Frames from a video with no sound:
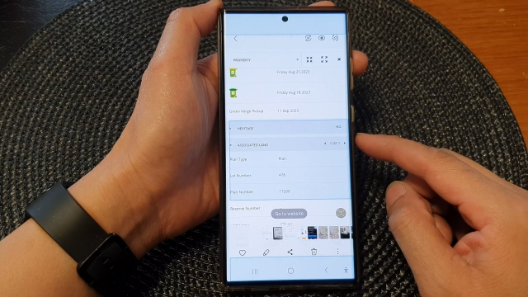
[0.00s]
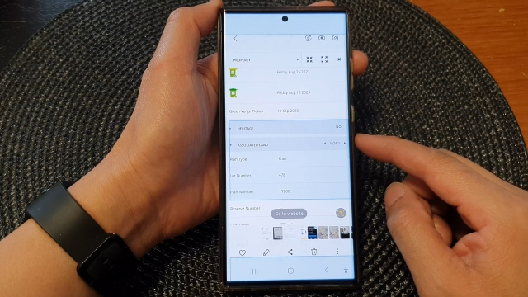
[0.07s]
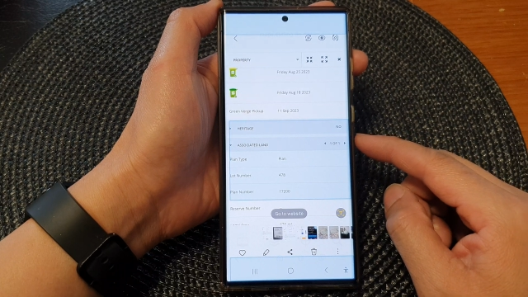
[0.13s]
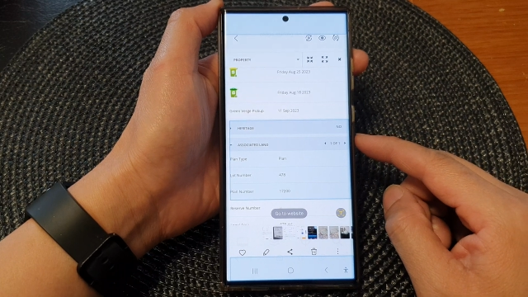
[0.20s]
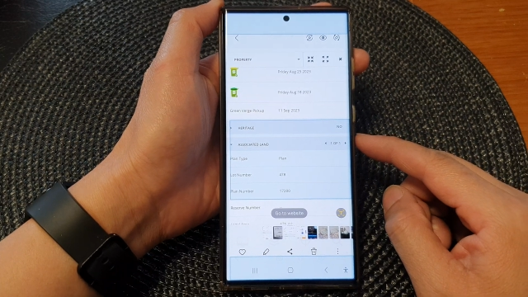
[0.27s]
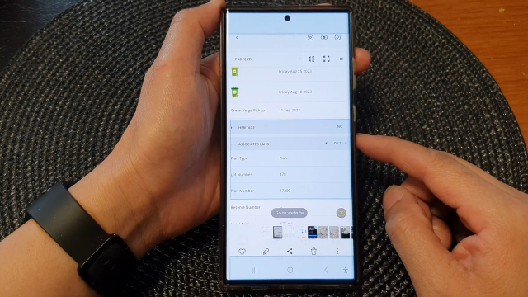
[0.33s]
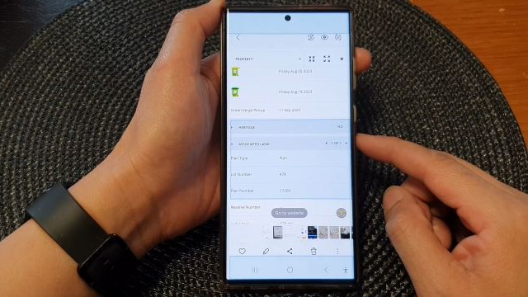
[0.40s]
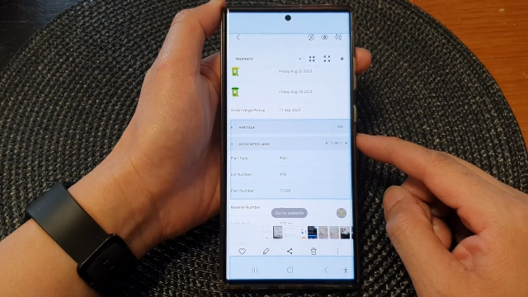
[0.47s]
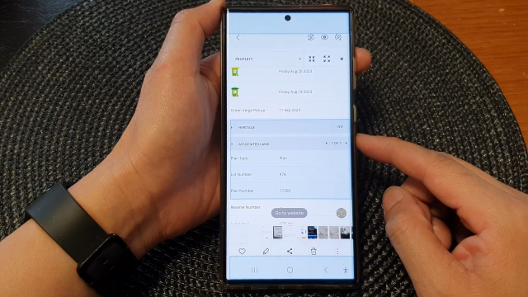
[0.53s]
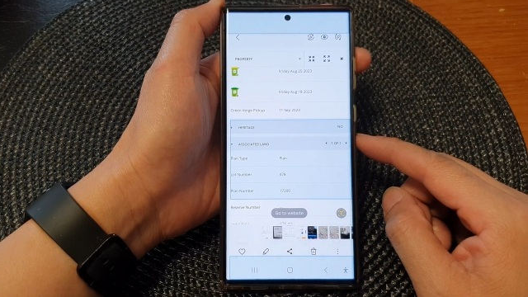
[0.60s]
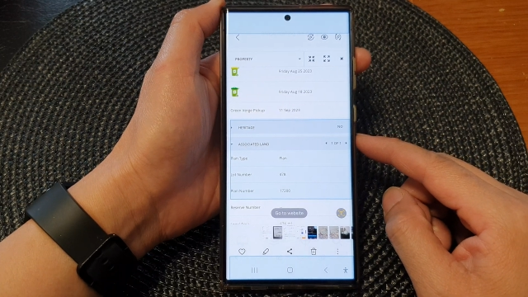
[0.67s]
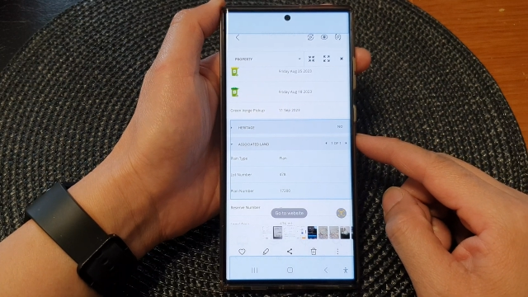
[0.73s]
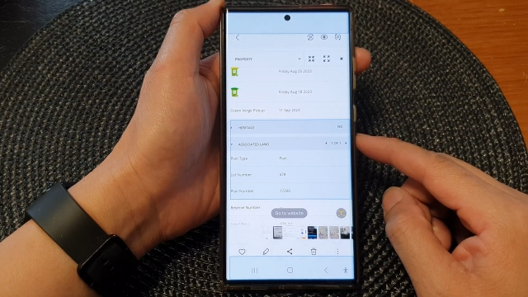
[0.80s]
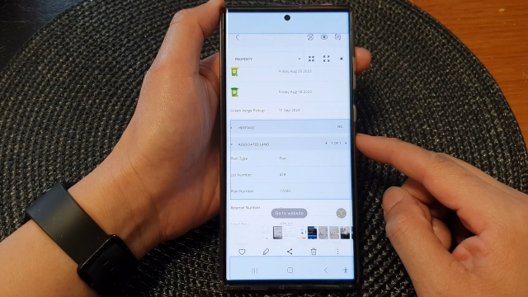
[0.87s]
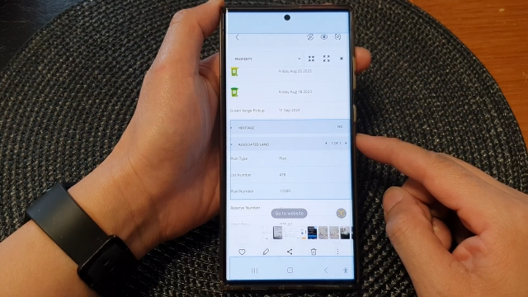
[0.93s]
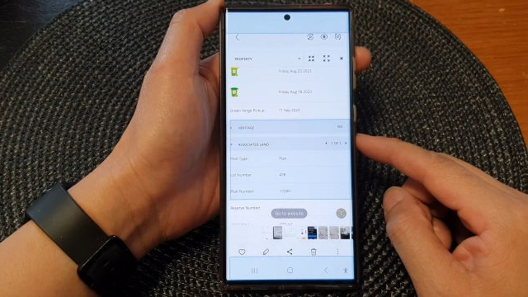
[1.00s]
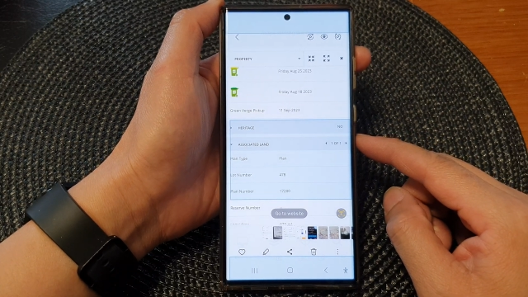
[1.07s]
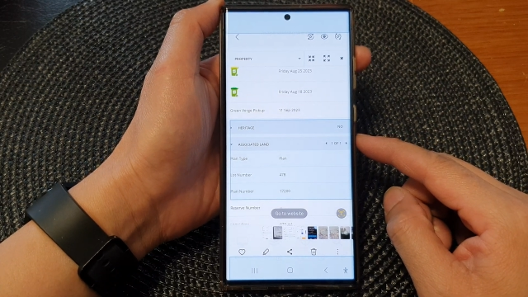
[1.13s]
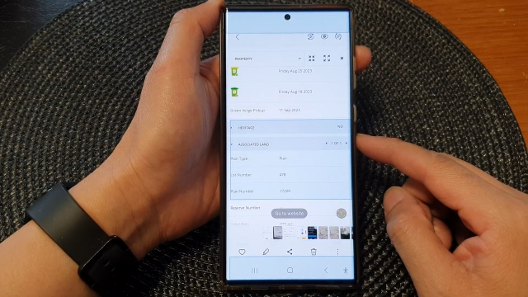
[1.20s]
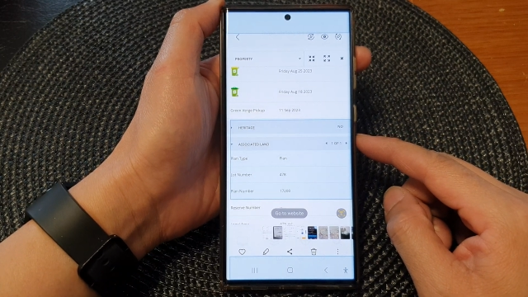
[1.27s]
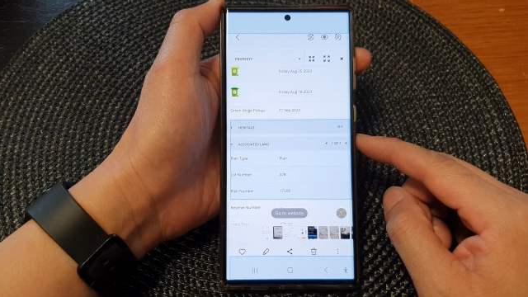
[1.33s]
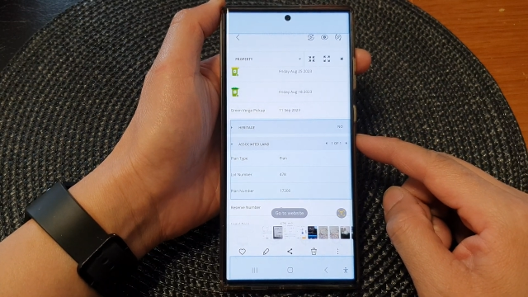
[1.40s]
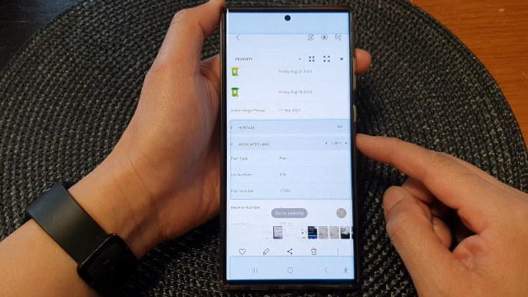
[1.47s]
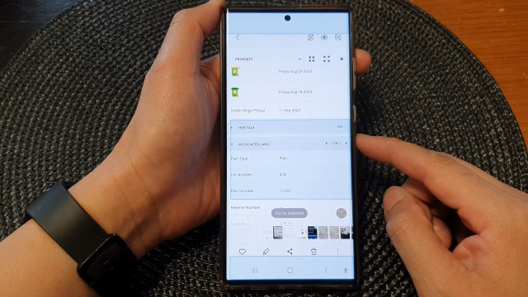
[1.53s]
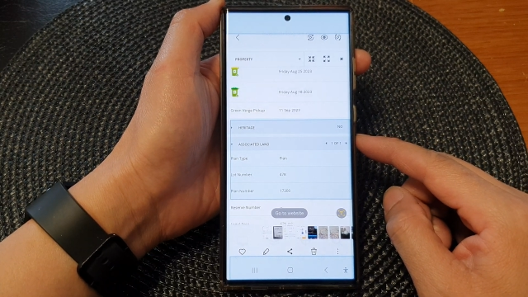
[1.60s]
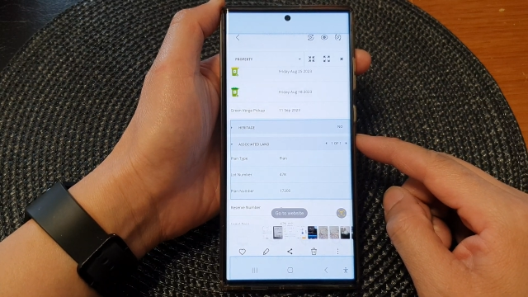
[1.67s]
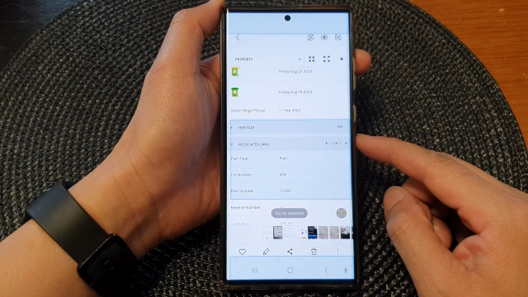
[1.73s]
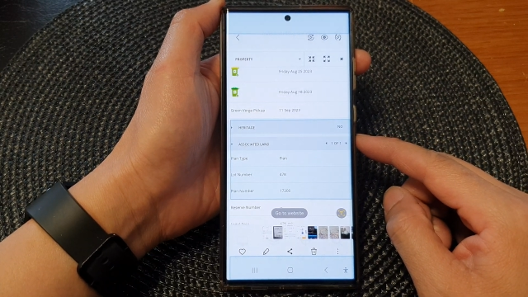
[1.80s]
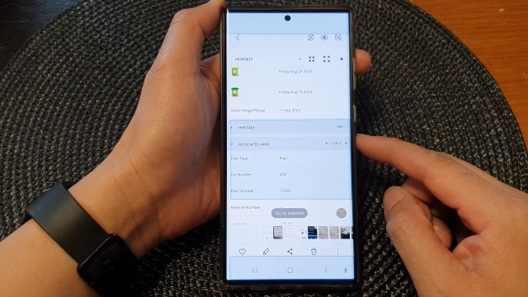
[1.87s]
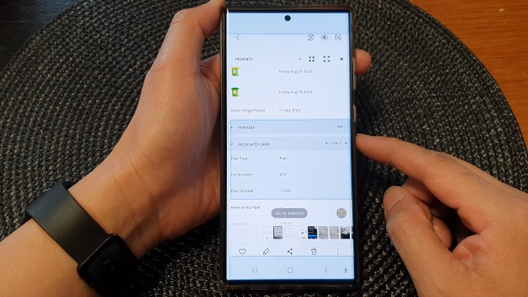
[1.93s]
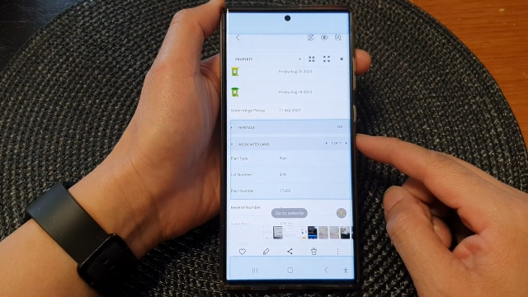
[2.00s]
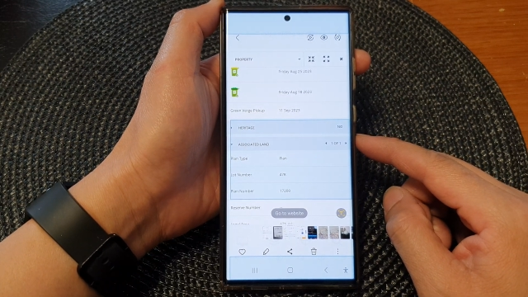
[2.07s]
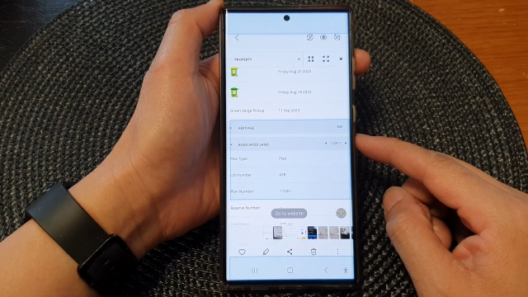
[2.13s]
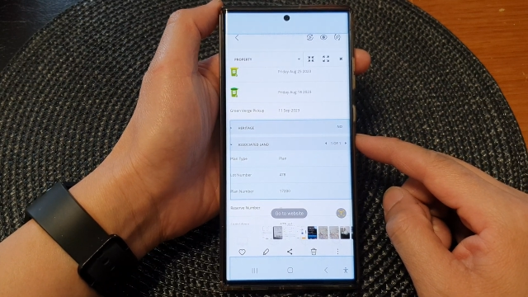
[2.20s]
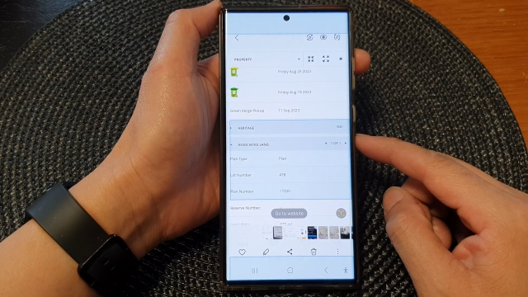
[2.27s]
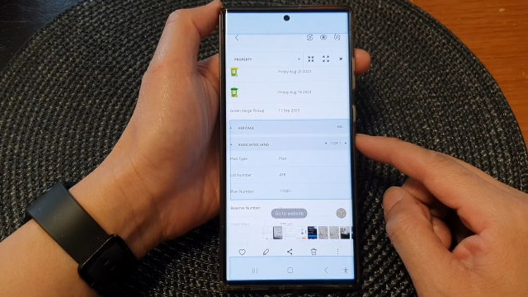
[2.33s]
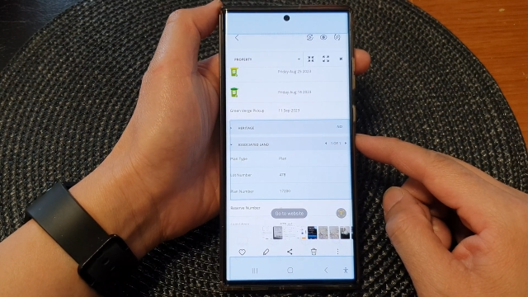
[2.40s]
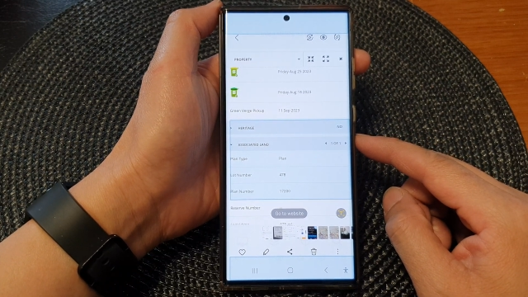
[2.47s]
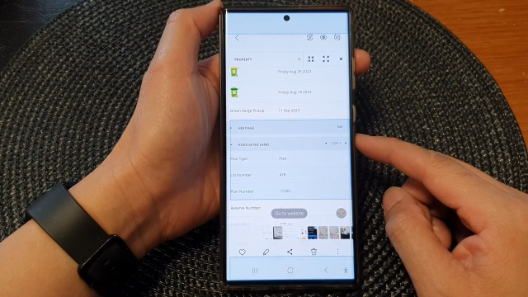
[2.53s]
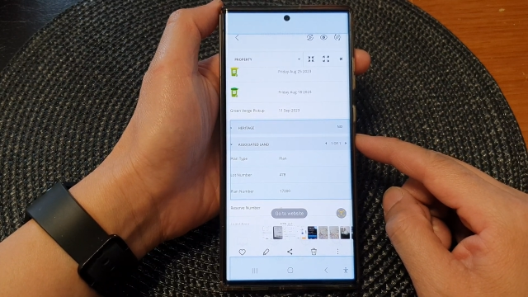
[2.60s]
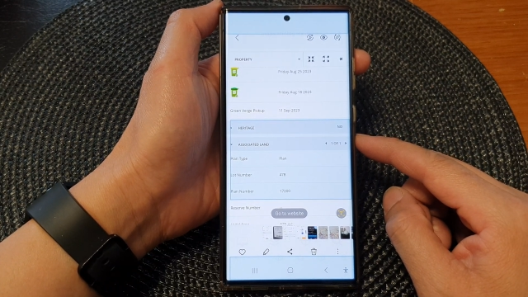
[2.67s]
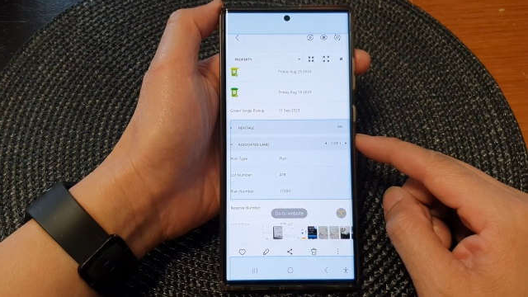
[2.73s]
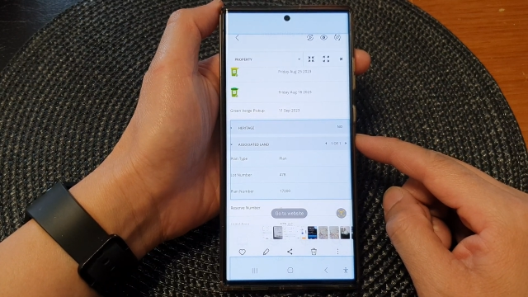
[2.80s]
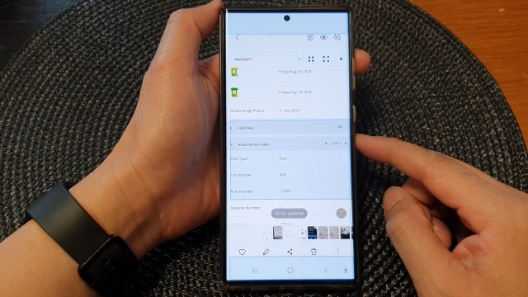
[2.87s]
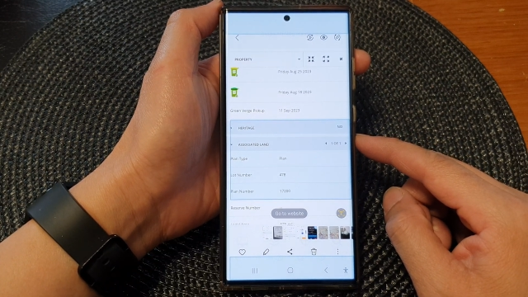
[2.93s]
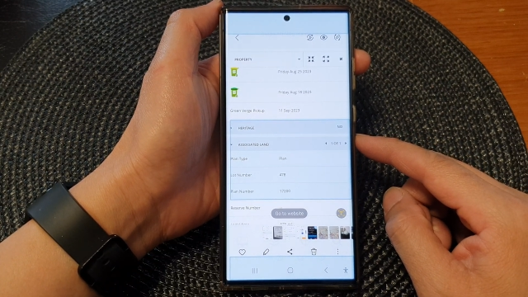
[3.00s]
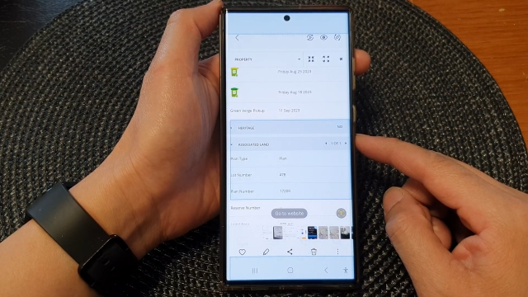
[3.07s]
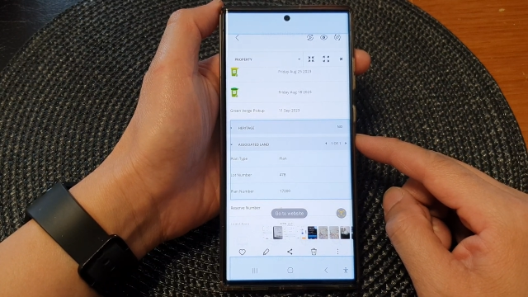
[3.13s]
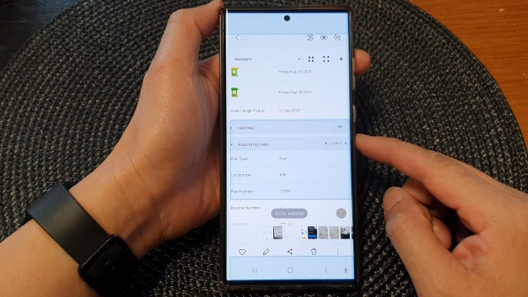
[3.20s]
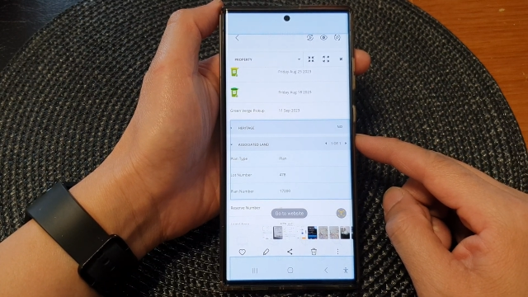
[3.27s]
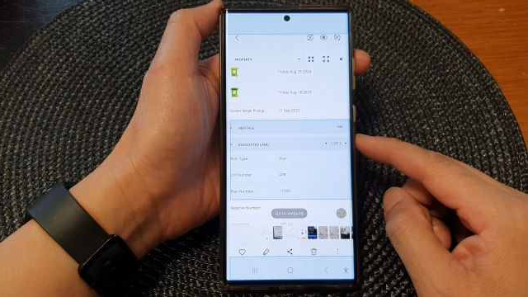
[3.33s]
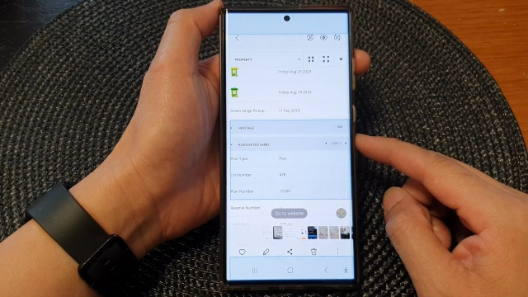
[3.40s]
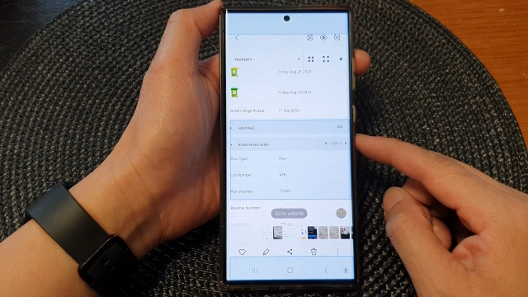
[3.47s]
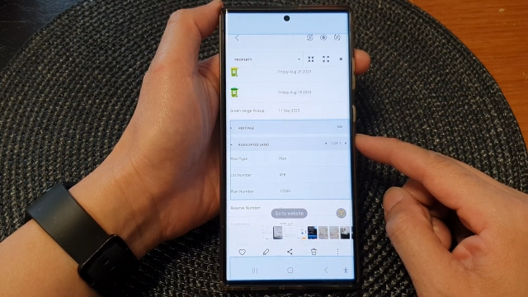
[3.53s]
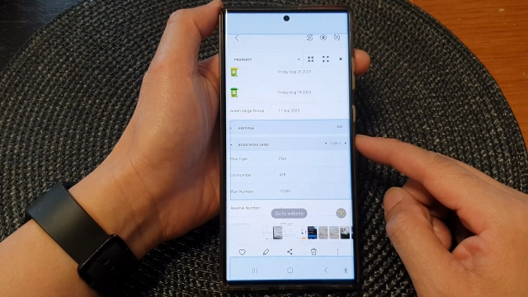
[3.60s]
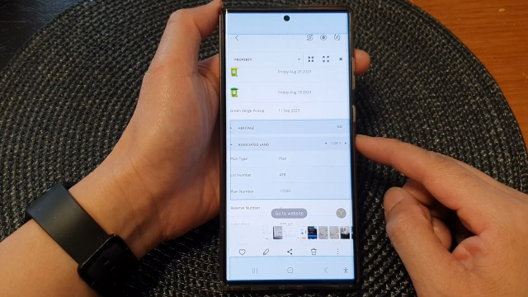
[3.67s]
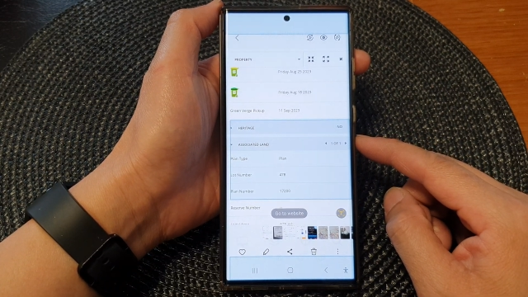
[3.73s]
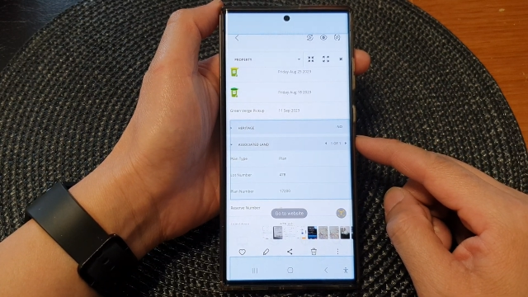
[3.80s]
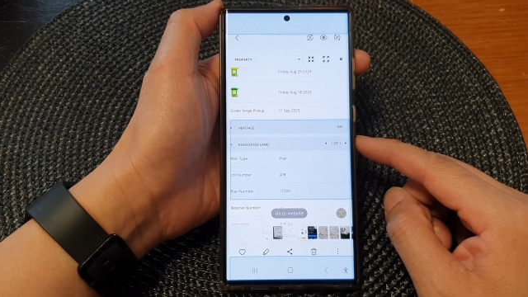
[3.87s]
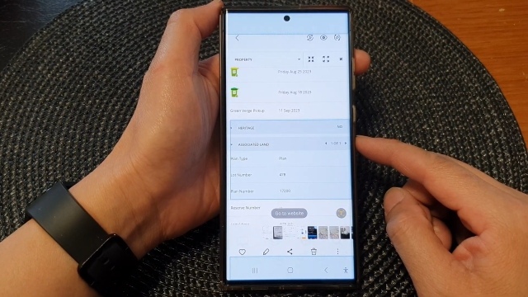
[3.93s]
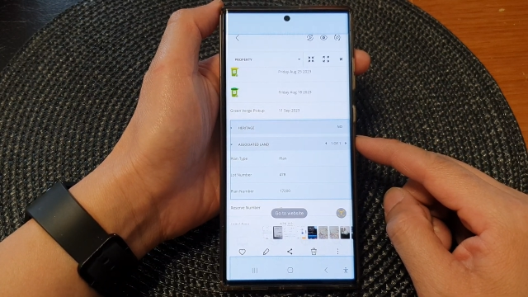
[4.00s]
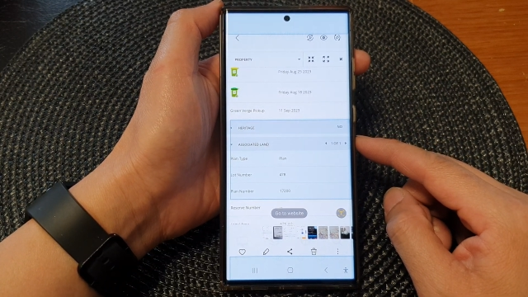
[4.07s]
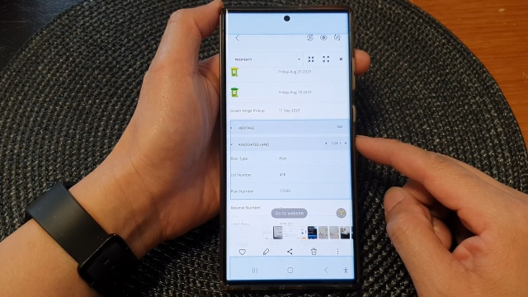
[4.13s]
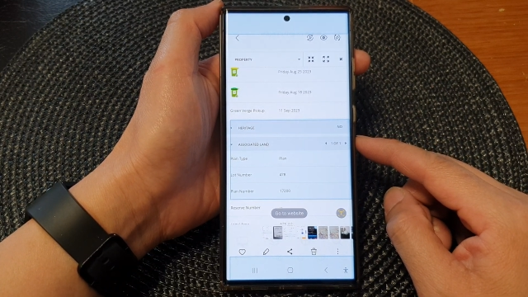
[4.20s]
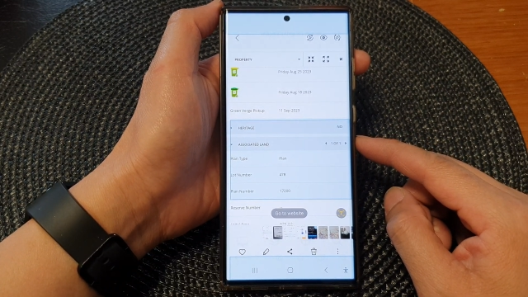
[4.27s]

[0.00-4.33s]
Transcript: (no speaker visible)